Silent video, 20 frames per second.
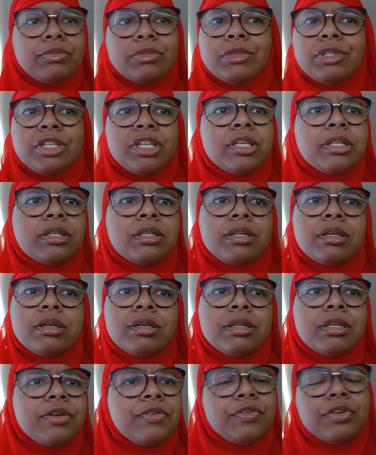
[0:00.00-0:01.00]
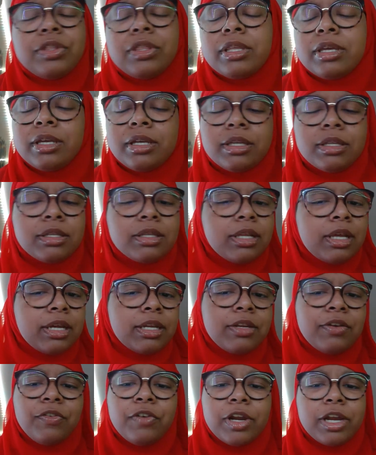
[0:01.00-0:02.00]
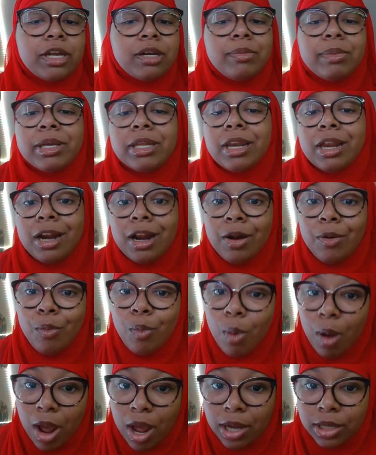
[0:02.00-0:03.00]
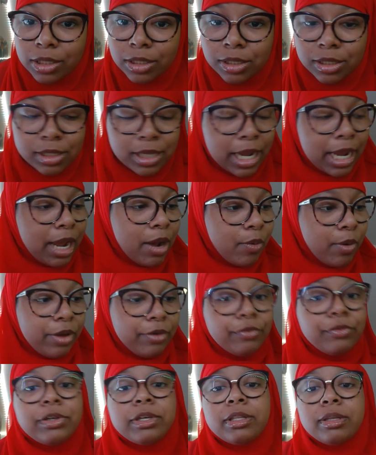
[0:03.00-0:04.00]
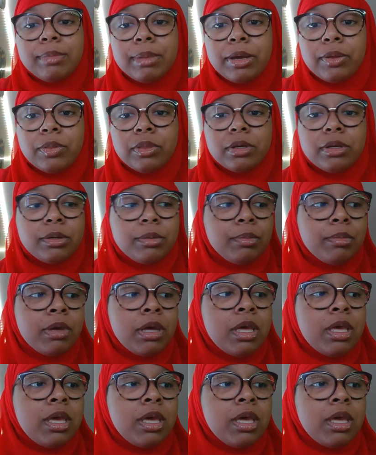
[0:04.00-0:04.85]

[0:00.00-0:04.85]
just different things, like different anime that I watched, how I feel about them.